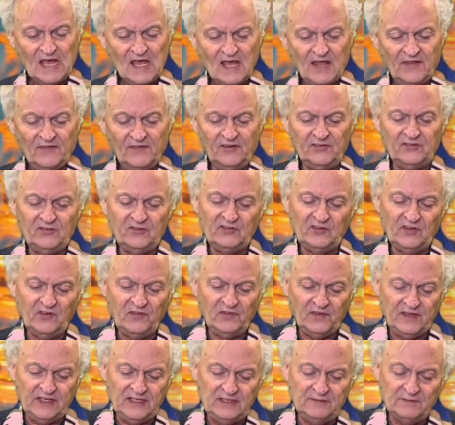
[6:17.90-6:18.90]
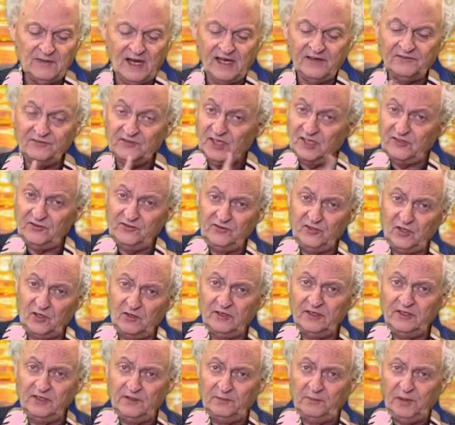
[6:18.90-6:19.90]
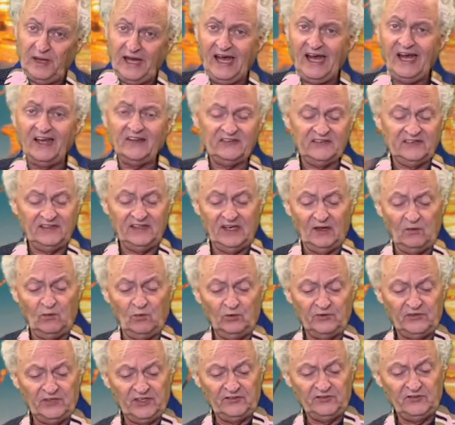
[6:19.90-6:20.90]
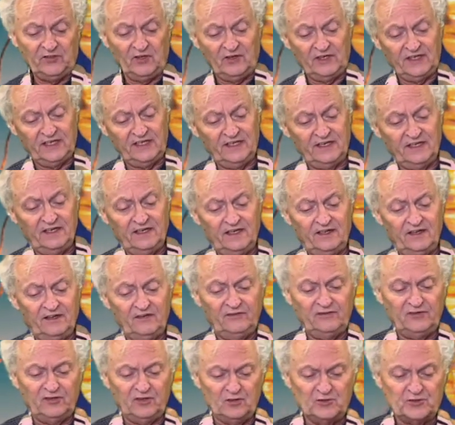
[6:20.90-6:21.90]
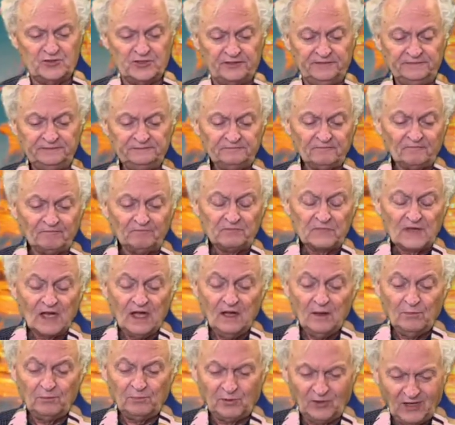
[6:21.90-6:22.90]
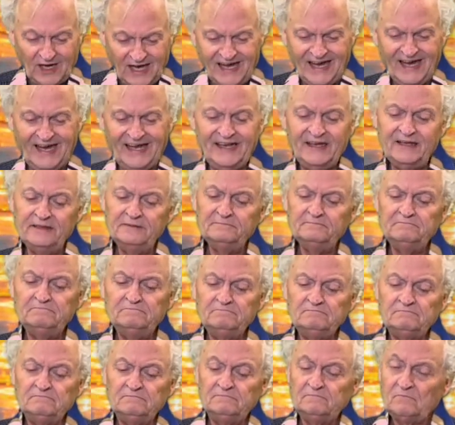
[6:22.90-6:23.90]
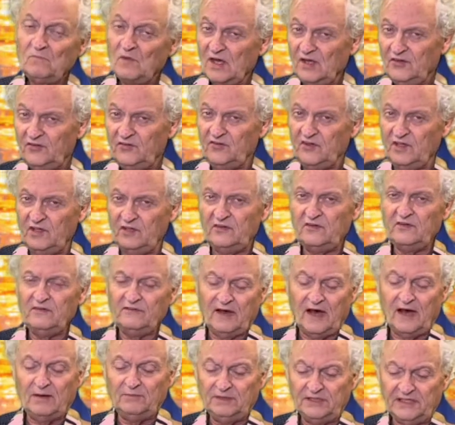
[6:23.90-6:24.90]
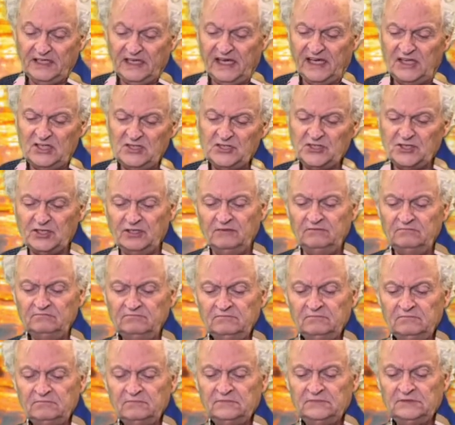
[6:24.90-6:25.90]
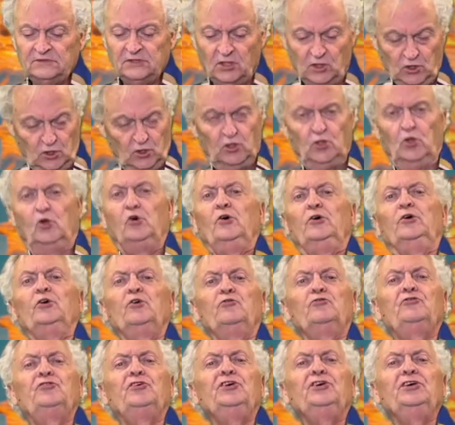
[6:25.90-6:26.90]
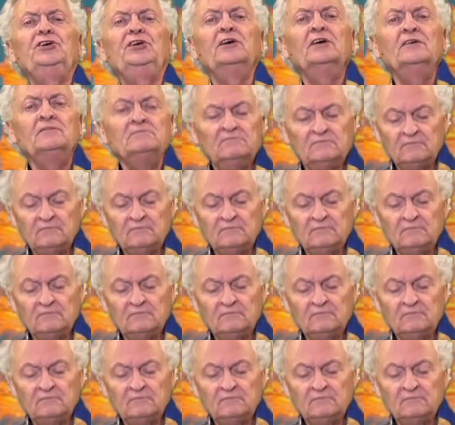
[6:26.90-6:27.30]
This is a theme I've touched on in the past, and I will touch on again in the future. Pride, a sense of obligation, loyalty,